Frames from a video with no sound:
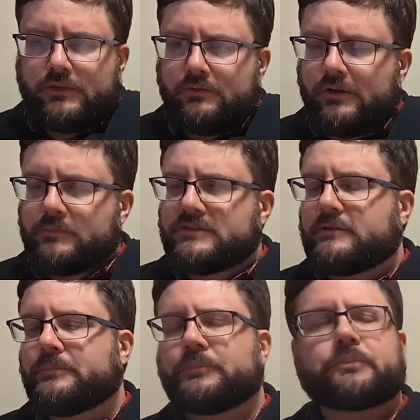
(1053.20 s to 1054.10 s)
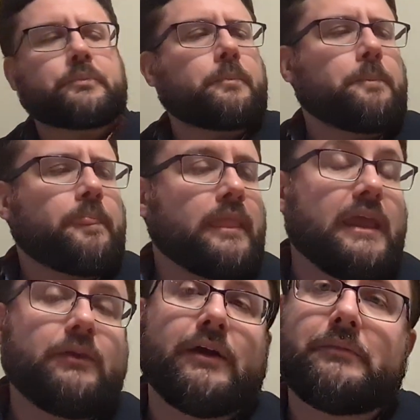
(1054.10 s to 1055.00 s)
Oops.
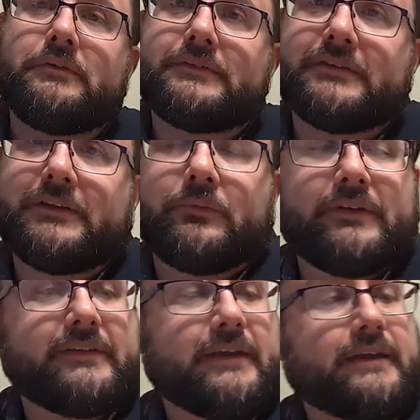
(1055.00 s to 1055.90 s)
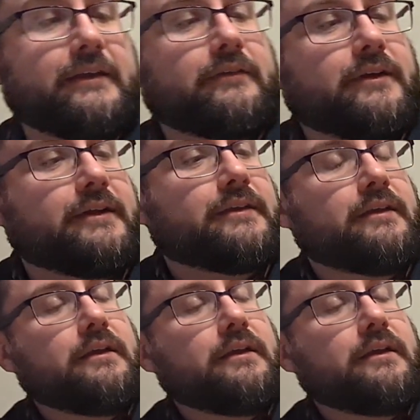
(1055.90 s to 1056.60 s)
Anyway, I'm doing this all in one take, right?